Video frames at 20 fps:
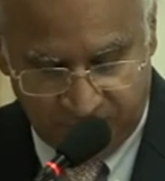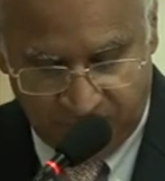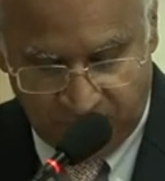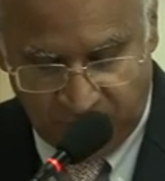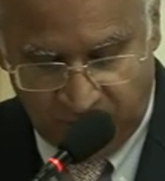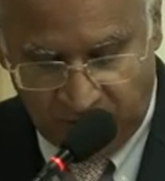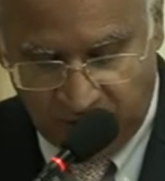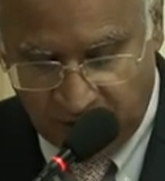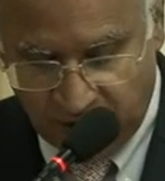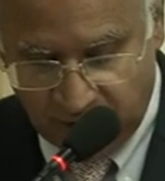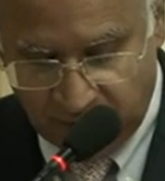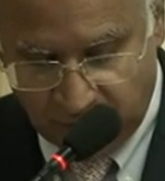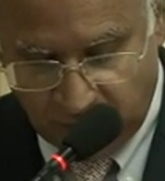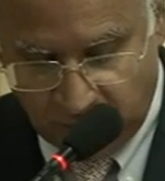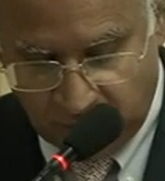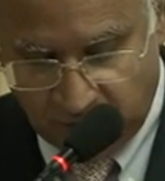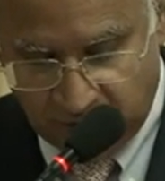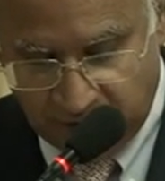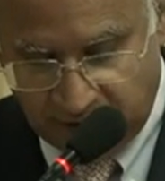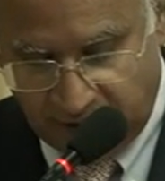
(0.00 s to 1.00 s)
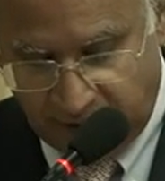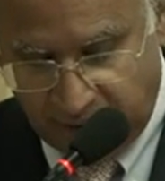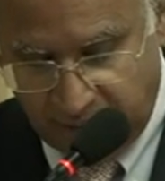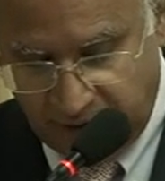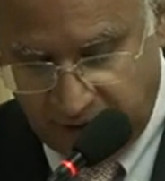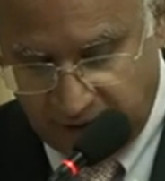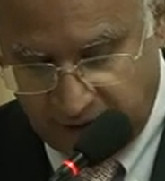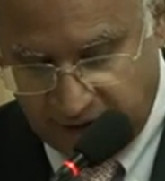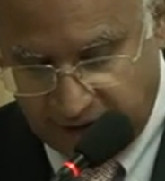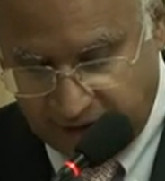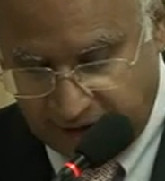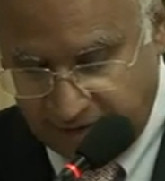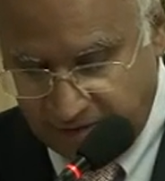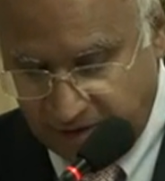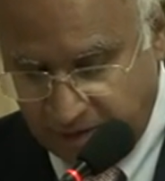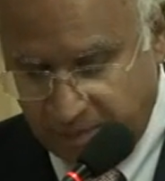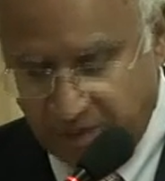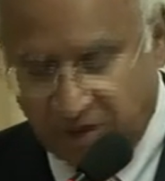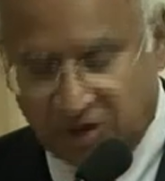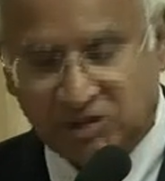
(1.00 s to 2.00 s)
will earn more than a mere
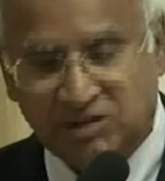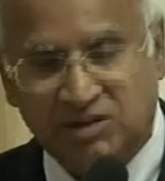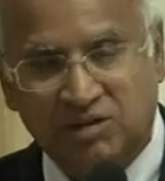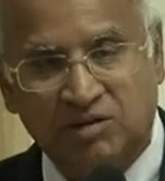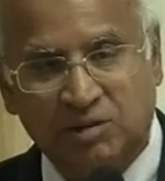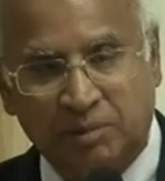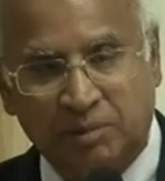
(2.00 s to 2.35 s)
driver because of the